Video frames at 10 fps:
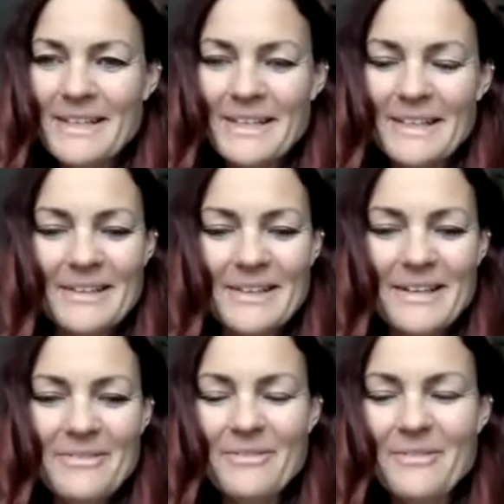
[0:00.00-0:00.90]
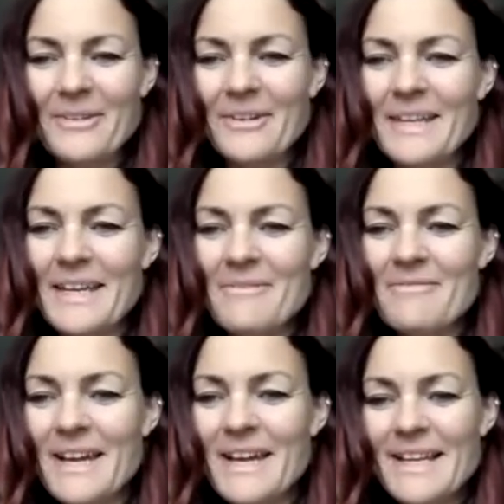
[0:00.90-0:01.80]
Ilara, for the
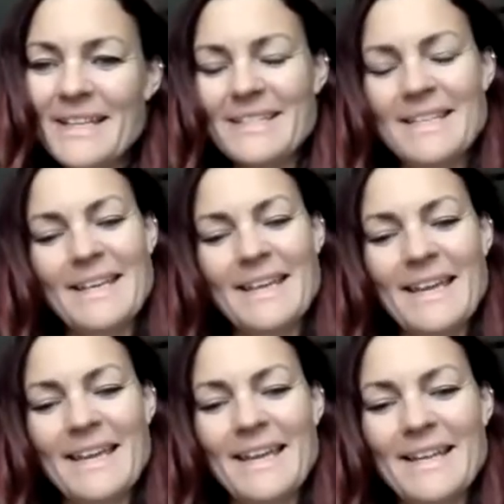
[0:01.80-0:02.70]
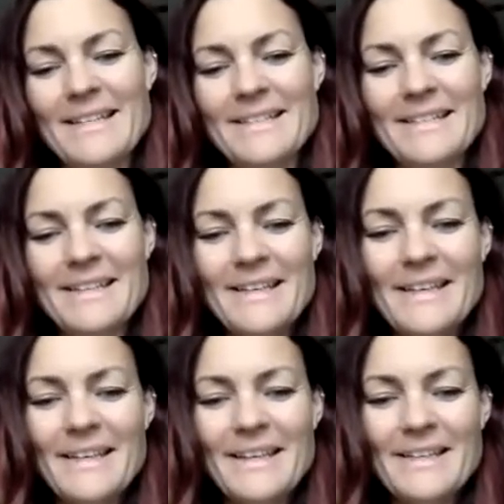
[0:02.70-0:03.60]
invite. And
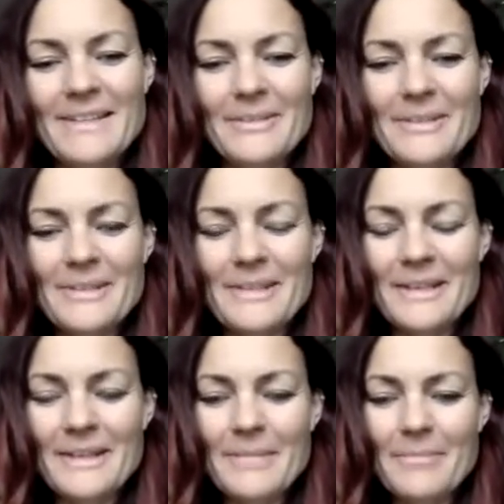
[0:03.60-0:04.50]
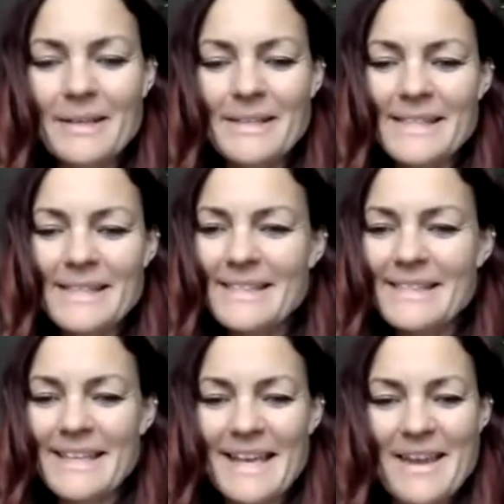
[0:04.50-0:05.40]
it's always a blessing to
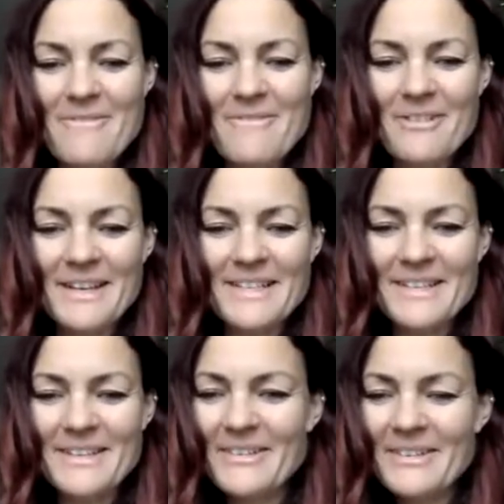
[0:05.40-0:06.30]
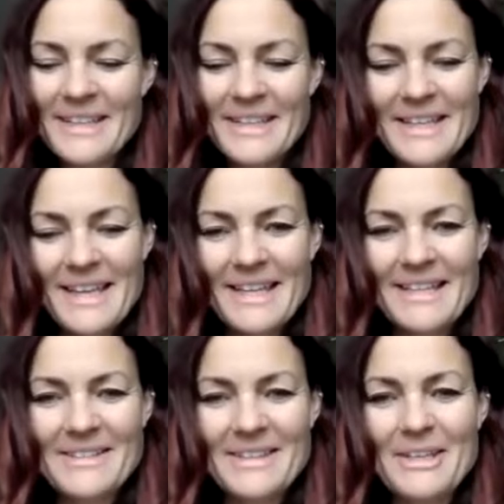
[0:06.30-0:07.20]
see Avery too. And
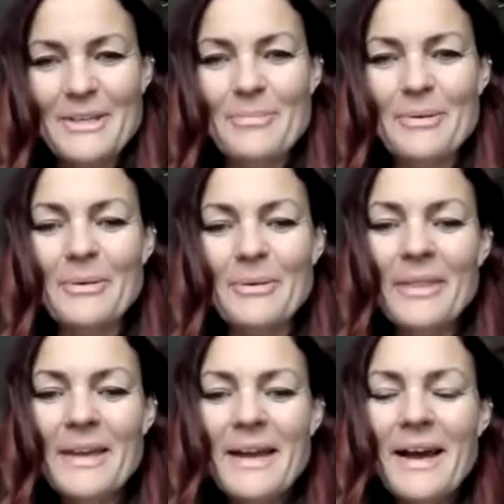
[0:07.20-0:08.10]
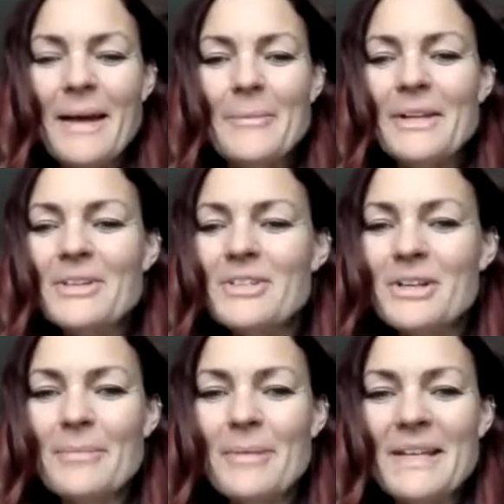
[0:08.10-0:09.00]
that's a thank you both. I'm gonna
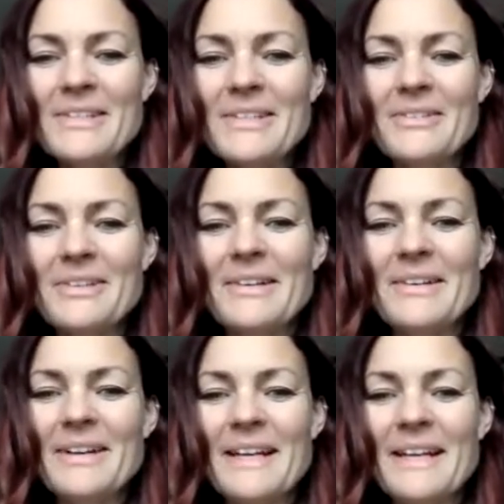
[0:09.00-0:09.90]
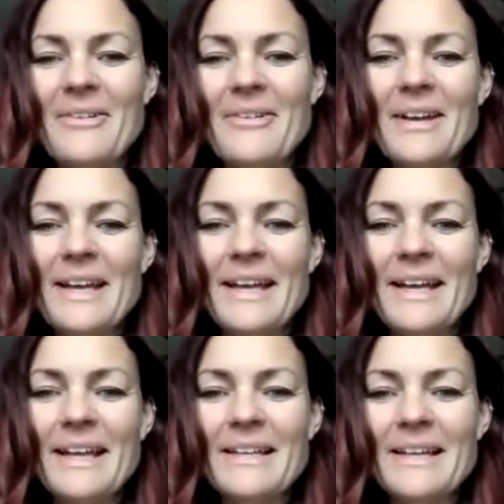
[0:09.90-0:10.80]
share my screen right now.
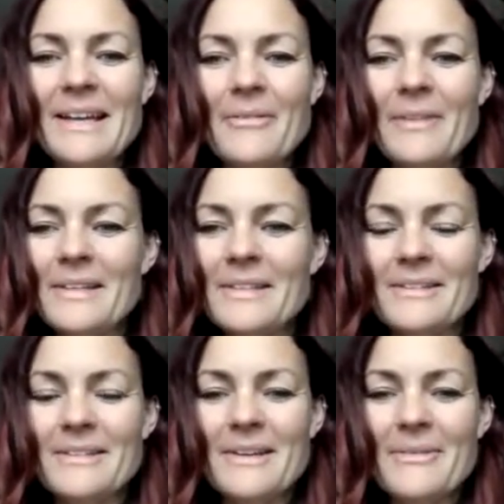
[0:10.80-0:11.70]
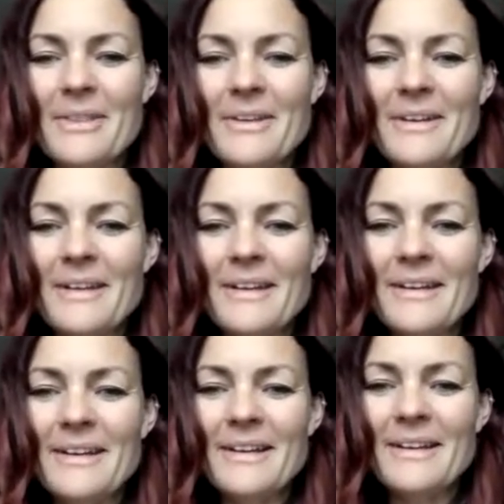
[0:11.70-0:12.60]
And if that's all right with you,
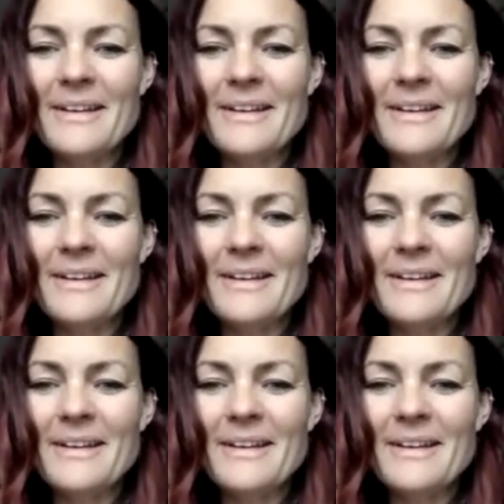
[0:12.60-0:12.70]
Ilara.